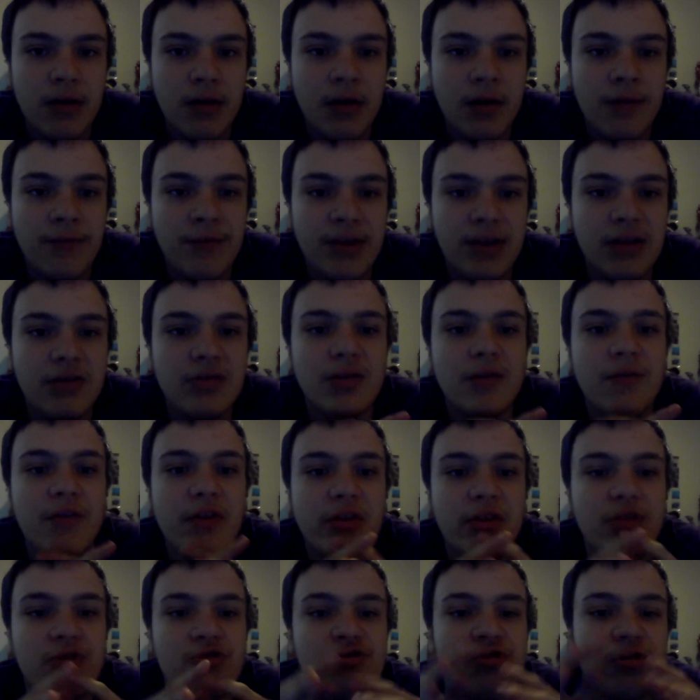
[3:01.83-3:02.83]
the
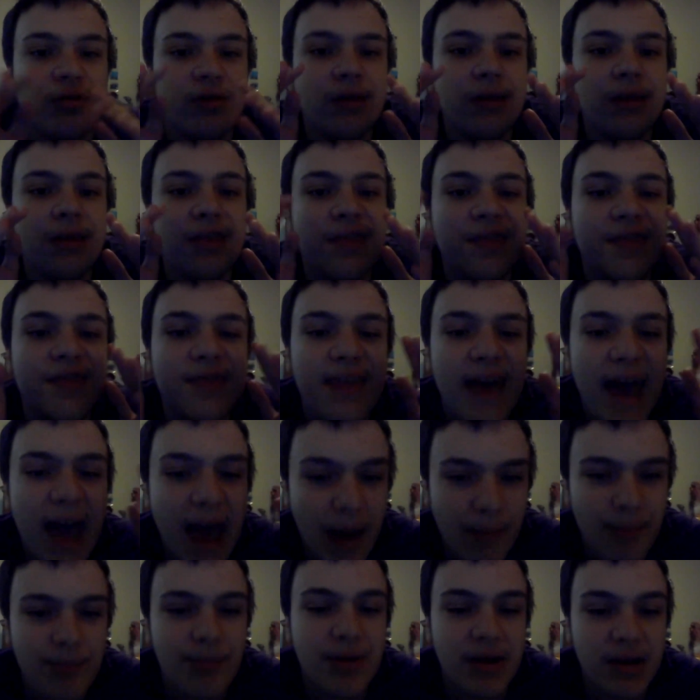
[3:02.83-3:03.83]
universe is just
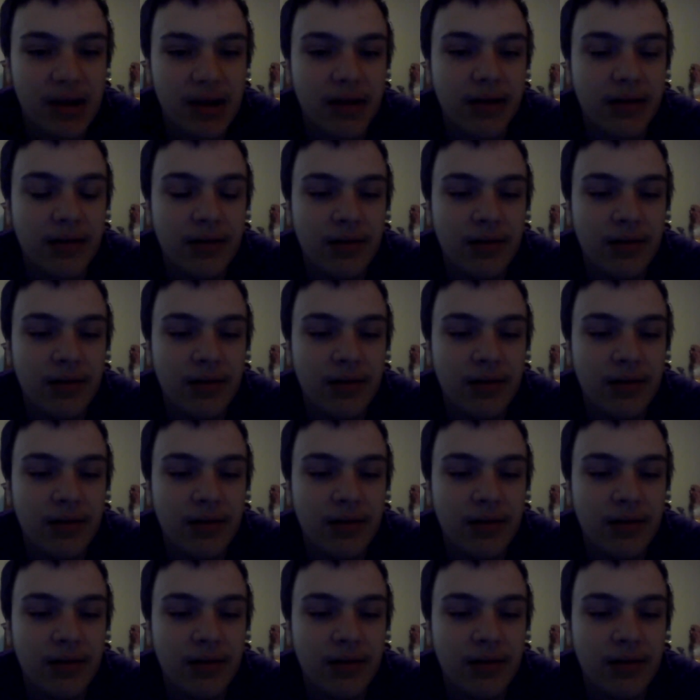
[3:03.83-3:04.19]
that big.